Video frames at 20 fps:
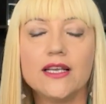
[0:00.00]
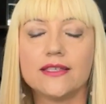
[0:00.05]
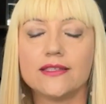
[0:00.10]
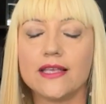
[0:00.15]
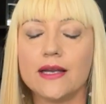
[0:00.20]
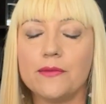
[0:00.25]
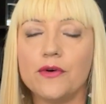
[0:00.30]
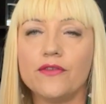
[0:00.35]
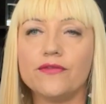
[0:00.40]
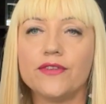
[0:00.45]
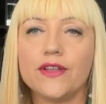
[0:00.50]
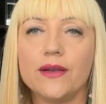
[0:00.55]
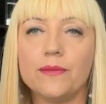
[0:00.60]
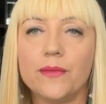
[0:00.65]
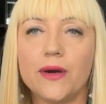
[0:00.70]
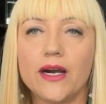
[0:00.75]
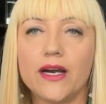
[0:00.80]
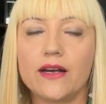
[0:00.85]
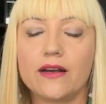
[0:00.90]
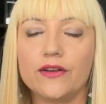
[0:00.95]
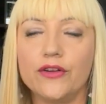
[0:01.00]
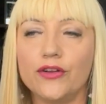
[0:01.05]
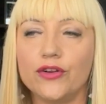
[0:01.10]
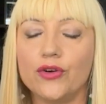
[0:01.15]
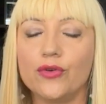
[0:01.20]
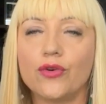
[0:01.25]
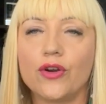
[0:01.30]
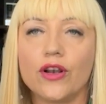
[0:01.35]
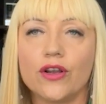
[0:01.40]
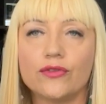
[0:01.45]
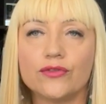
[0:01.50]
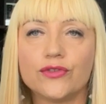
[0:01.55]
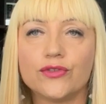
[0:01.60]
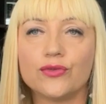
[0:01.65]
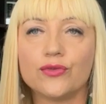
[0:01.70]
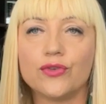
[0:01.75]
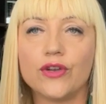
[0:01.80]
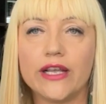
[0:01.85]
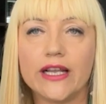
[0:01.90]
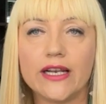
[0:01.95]
Some of them are, close
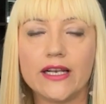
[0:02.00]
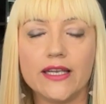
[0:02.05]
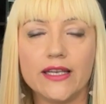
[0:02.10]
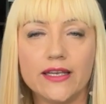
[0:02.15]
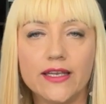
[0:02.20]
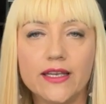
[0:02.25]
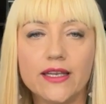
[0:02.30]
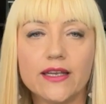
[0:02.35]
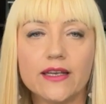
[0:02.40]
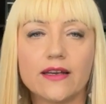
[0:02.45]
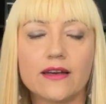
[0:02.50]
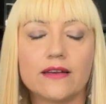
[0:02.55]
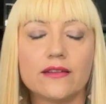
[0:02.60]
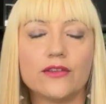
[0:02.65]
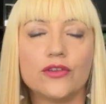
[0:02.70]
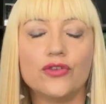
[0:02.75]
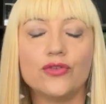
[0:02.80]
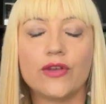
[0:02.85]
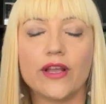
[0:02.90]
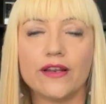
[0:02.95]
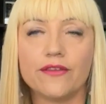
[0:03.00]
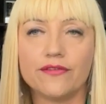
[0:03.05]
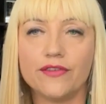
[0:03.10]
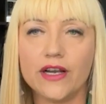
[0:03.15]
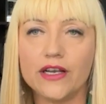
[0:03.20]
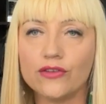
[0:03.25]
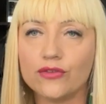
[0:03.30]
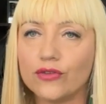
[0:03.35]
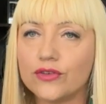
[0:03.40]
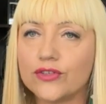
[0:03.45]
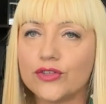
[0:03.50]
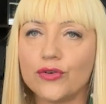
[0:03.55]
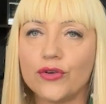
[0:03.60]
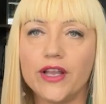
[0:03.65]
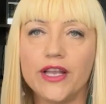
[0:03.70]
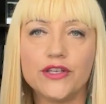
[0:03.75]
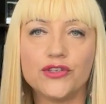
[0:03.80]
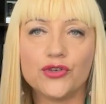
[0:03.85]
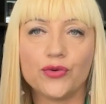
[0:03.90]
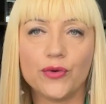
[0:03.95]
to Lake Lanier. You can find also
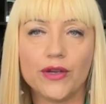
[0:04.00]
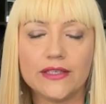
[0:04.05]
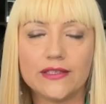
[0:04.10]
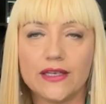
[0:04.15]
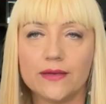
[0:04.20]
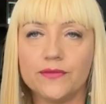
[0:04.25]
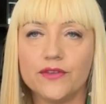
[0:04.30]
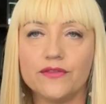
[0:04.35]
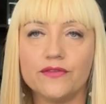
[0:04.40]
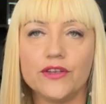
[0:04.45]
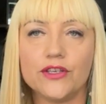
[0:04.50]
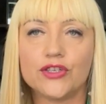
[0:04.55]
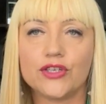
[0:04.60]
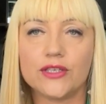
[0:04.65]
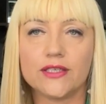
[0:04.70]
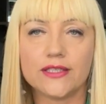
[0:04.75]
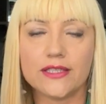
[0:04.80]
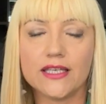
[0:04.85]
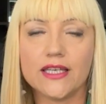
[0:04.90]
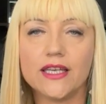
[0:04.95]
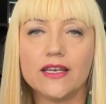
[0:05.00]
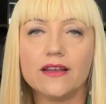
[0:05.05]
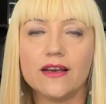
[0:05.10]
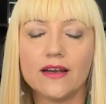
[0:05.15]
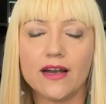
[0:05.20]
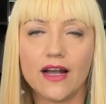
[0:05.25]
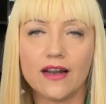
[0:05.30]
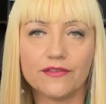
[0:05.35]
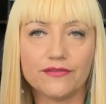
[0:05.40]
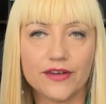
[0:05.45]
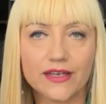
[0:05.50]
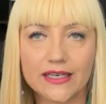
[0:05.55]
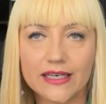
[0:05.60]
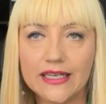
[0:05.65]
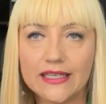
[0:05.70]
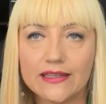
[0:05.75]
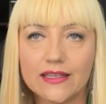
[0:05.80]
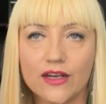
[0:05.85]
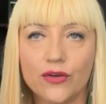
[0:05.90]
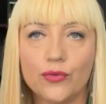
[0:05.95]
HOA subdivisions in
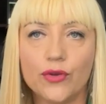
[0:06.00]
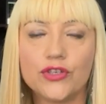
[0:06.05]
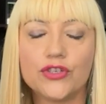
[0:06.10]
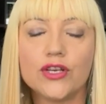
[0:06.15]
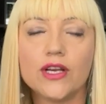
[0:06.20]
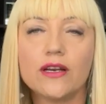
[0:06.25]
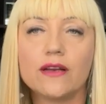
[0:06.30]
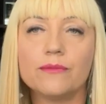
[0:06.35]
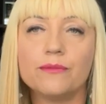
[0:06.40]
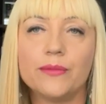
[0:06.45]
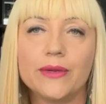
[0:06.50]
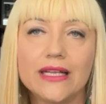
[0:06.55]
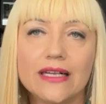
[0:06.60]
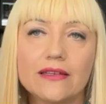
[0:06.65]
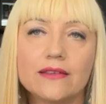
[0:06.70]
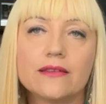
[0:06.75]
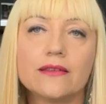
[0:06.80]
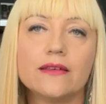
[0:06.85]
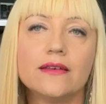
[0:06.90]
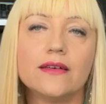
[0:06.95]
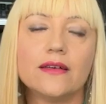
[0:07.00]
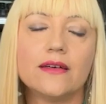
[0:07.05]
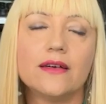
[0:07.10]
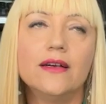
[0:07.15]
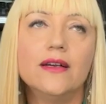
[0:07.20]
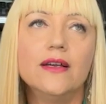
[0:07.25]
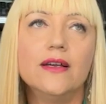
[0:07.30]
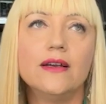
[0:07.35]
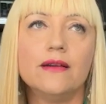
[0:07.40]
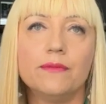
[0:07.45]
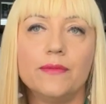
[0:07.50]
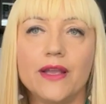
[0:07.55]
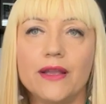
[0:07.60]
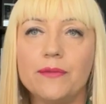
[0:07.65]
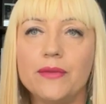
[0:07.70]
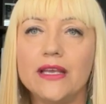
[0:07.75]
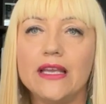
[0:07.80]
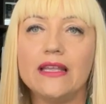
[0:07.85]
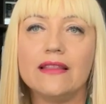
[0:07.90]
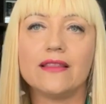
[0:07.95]
Alpharetta, which are built
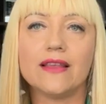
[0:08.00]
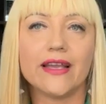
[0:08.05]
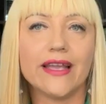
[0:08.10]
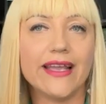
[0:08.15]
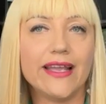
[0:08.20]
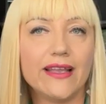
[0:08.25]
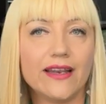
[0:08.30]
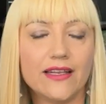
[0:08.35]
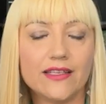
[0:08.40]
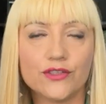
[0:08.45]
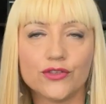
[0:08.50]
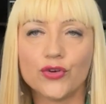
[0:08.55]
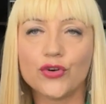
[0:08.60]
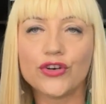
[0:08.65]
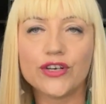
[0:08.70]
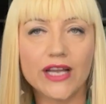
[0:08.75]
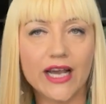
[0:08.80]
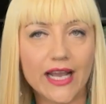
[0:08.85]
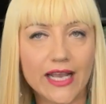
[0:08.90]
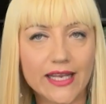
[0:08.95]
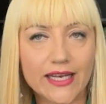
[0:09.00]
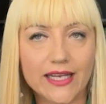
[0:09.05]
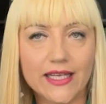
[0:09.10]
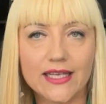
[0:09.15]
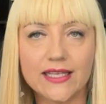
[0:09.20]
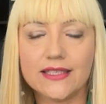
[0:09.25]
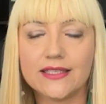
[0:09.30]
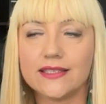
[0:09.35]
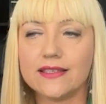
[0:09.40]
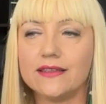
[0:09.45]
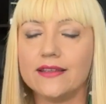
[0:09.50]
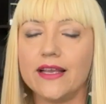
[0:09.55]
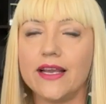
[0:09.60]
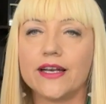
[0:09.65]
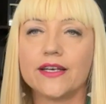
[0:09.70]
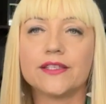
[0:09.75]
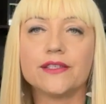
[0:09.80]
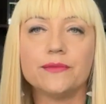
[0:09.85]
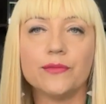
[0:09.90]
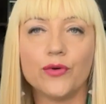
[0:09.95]
maybe in the 80s or 90s. They
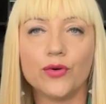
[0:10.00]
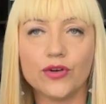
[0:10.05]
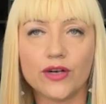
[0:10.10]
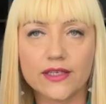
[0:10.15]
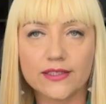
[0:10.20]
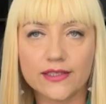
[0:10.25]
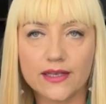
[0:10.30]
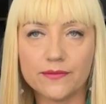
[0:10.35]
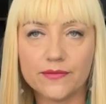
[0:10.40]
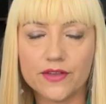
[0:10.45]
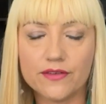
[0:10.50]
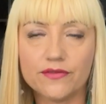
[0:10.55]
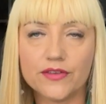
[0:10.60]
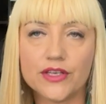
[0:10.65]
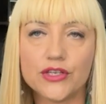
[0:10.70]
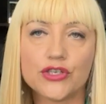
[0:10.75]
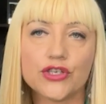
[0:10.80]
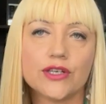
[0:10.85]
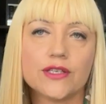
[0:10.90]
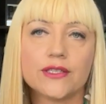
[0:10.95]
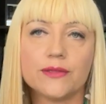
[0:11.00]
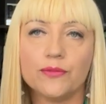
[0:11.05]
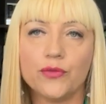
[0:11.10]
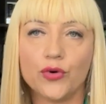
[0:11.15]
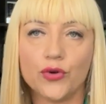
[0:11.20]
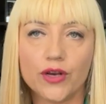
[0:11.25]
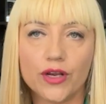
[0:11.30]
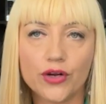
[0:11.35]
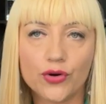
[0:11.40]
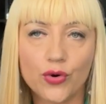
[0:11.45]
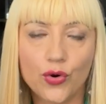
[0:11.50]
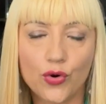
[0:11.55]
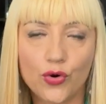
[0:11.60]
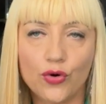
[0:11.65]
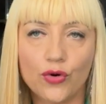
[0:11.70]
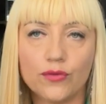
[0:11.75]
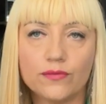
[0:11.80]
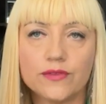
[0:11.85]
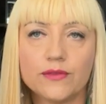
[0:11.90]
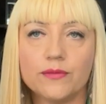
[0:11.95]
are smaller subdivisions, smaller
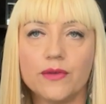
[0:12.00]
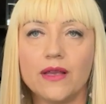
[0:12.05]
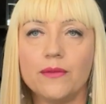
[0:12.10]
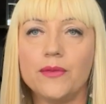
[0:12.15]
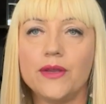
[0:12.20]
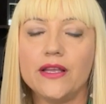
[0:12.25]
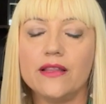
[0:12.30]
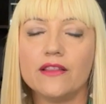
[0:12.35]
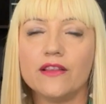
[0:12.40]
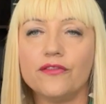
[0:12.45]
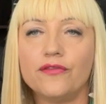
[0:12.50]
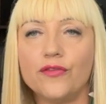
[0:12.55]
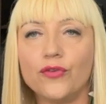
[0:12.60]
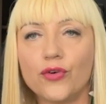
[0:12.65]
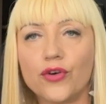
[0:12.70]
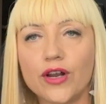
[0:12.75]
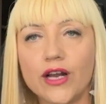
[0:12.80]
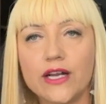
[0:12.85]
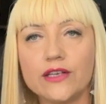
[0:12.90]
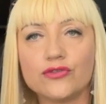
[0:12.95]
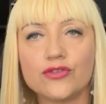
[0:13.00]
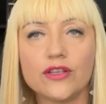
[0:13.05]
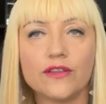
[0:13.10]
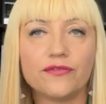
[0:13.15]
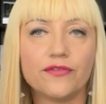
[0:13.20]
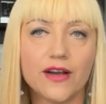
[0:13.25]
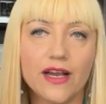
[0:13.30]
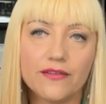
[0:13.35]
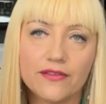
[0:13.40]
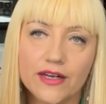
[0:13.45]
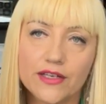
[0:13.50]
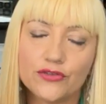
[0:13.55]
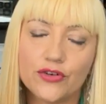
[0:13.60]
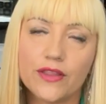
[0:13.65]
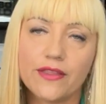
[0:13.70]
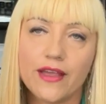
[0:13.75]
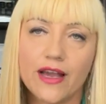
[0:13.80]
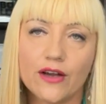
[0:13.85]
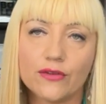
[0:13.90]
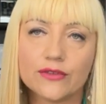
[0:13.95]
homes, maybe in the 400,
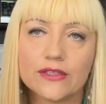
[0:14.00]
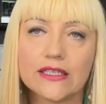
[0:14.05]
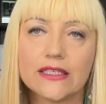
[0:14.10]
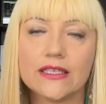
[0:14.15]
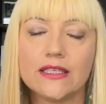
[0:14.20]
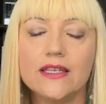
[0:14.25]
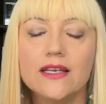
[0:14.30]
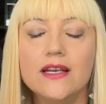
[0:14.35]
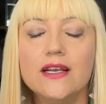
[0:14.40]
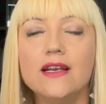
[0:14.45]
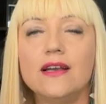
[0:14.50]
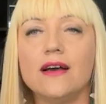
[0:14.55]
500,000.